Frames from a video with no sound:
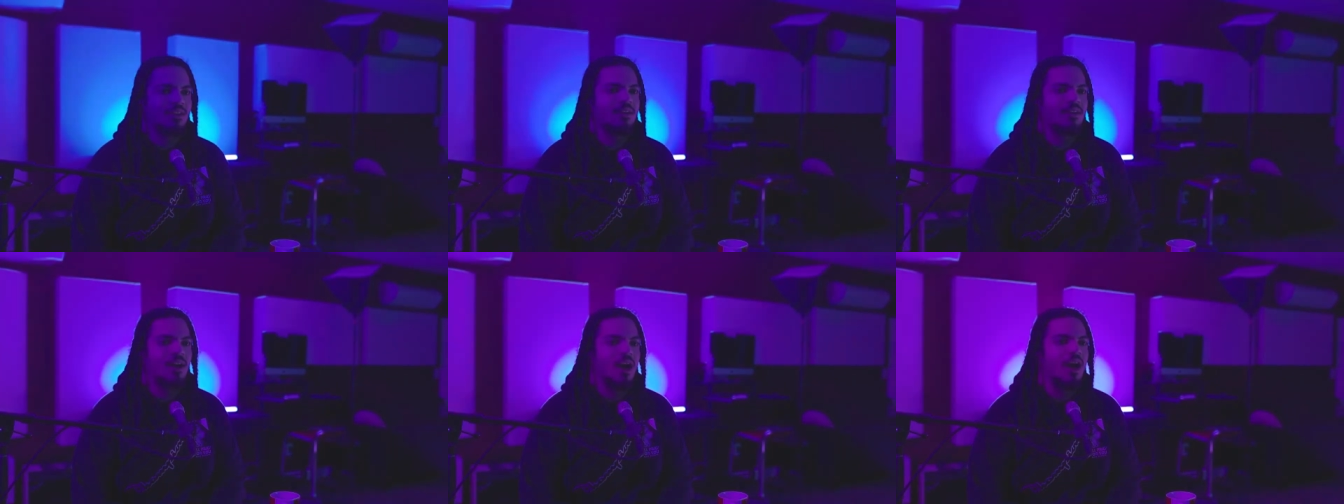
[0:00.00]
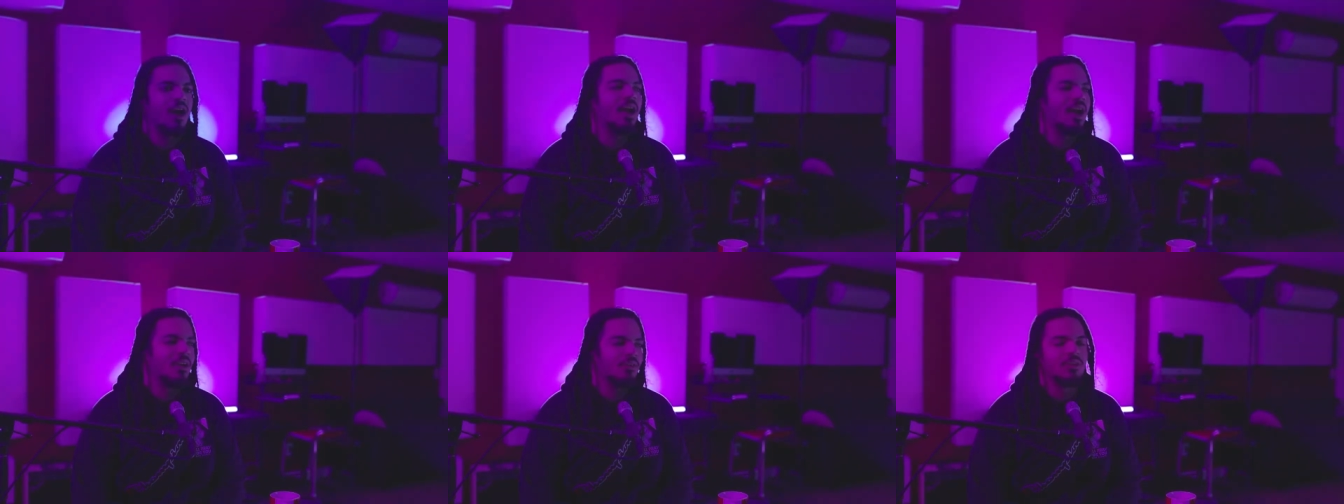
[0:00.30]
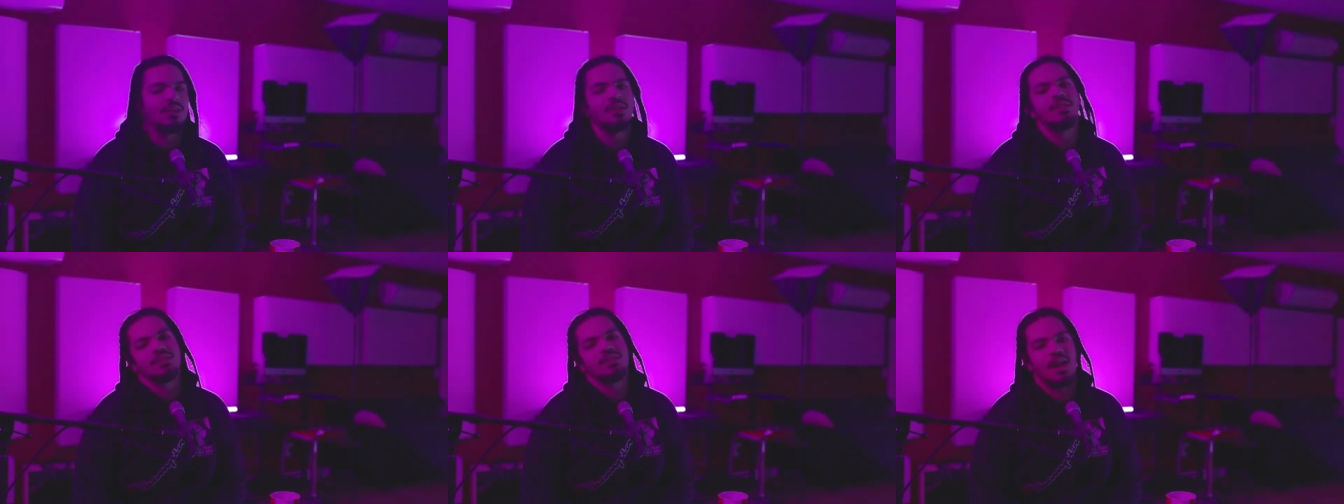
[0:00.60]
all right,
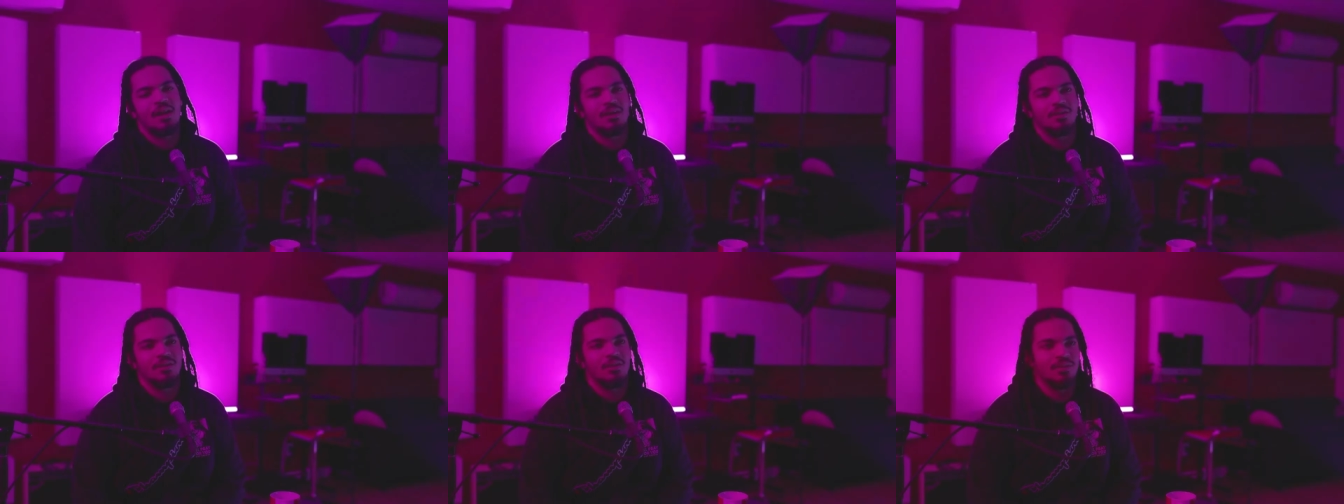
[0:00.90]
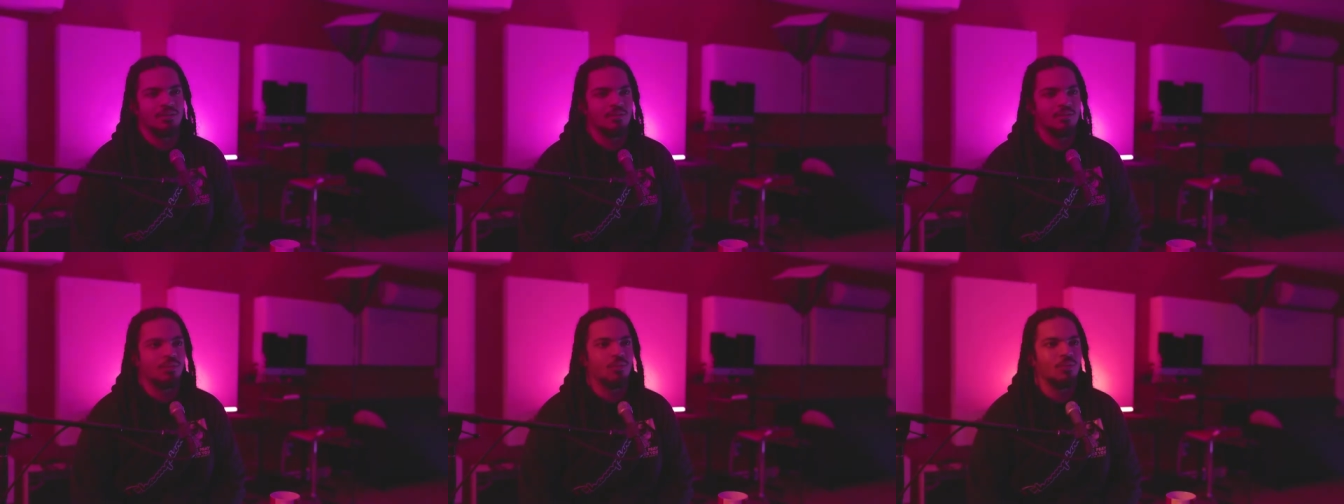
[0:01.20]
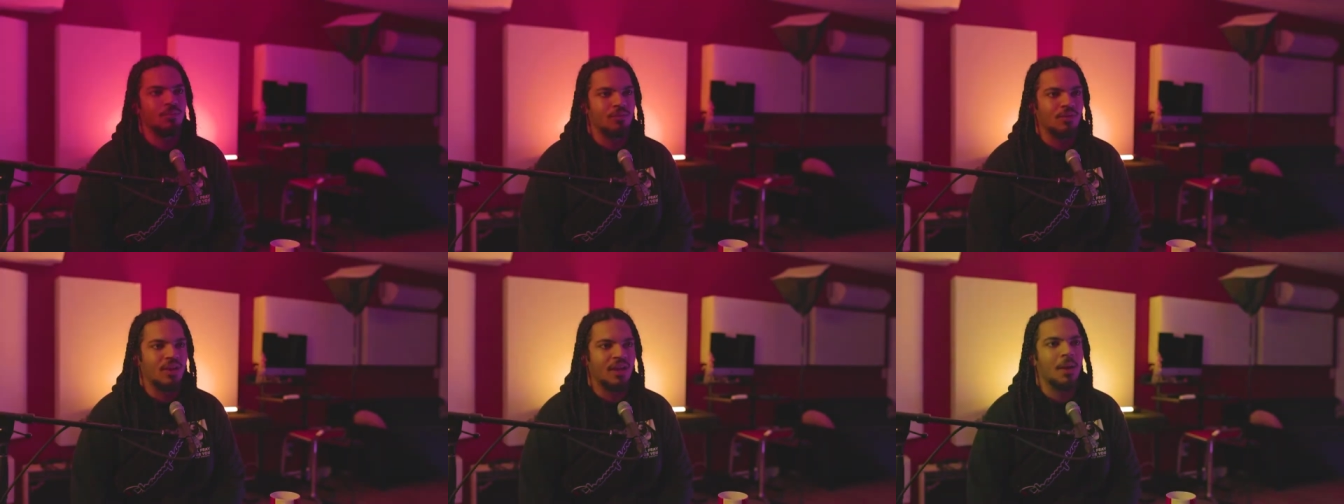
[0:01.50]
everything's out of your
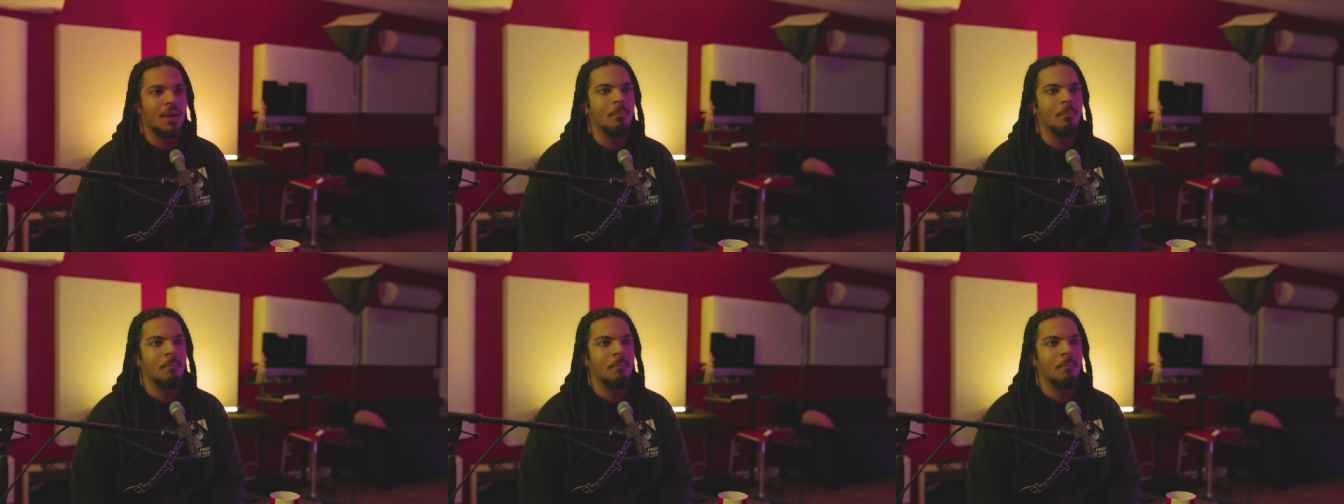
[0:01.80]
room for like